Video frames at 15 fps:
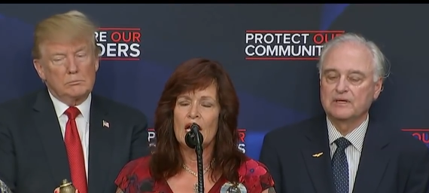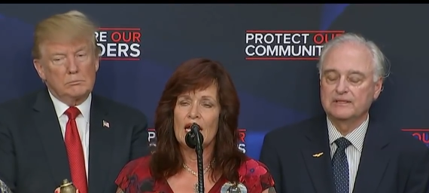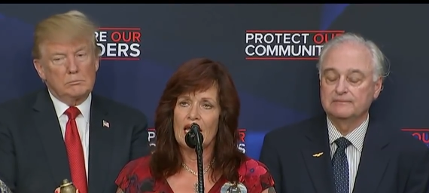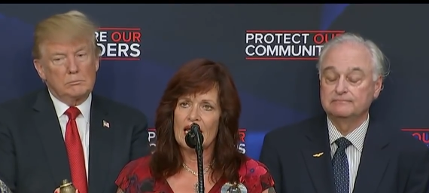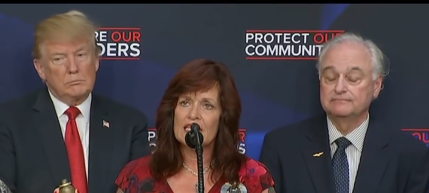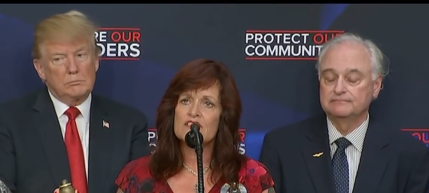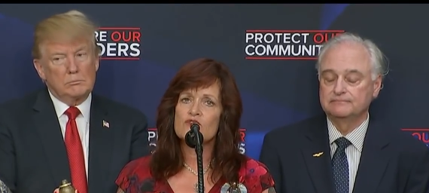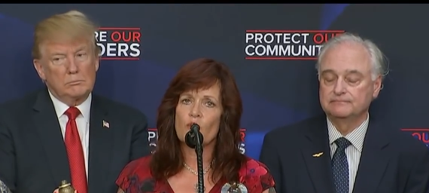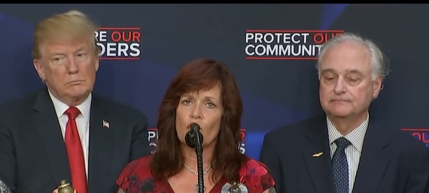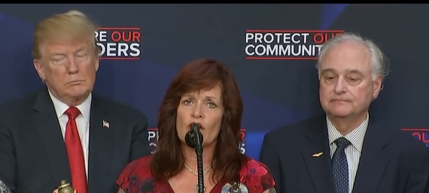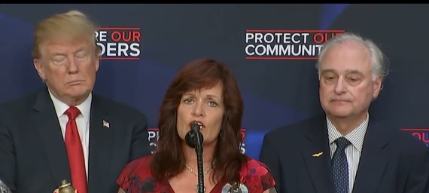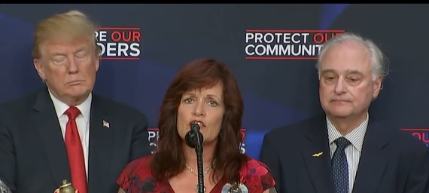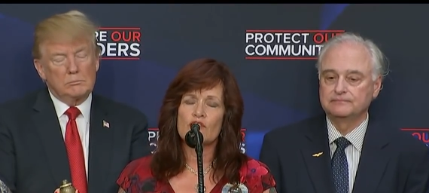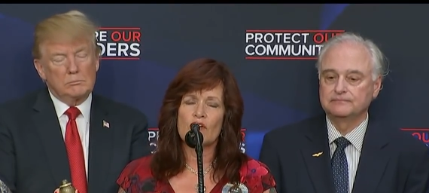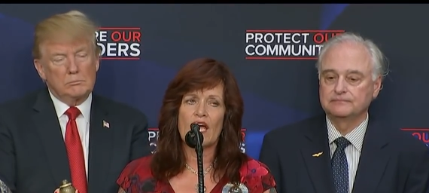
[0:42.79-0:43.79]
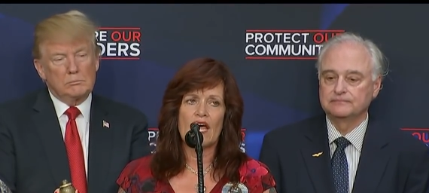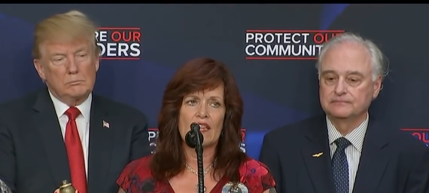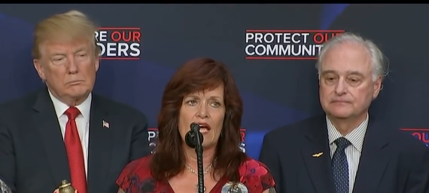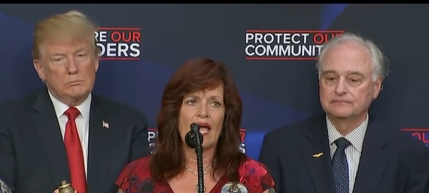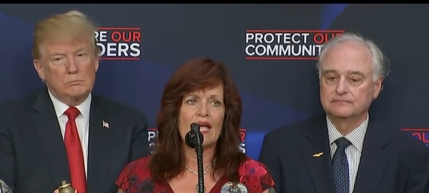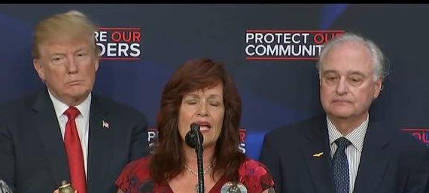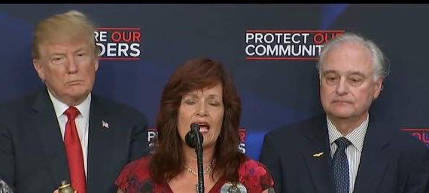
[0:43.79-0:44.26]
Speaker 1: And let's work
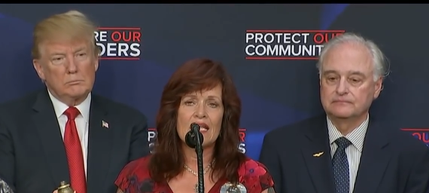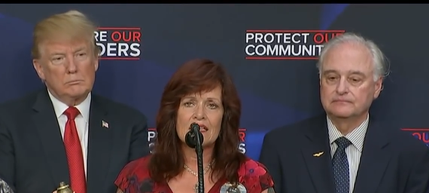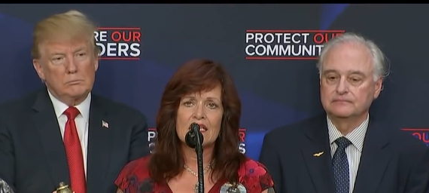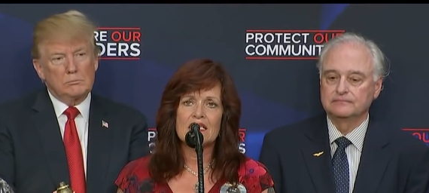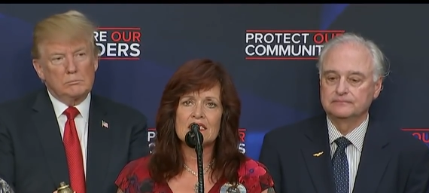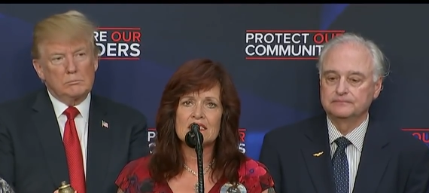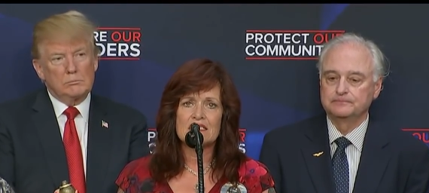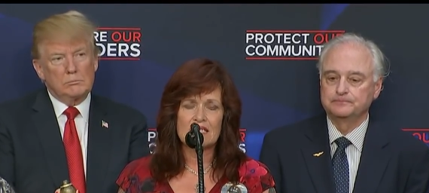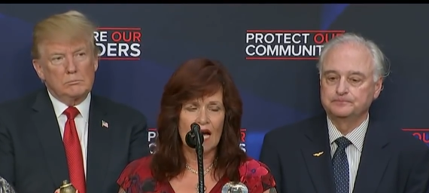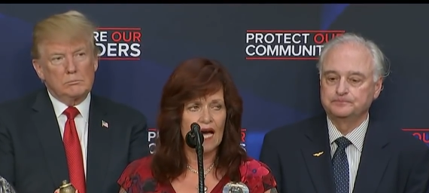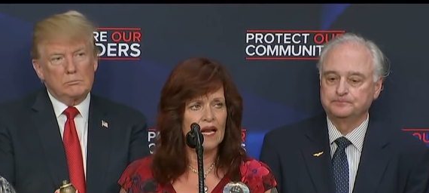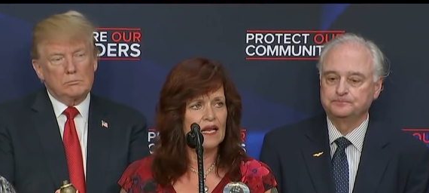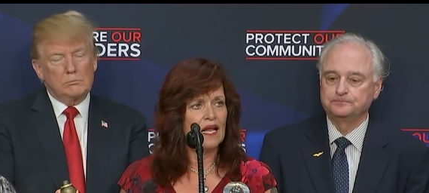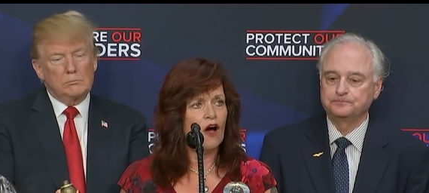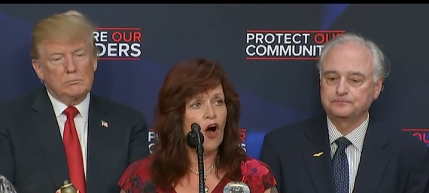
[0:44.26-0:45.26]
together and get this done.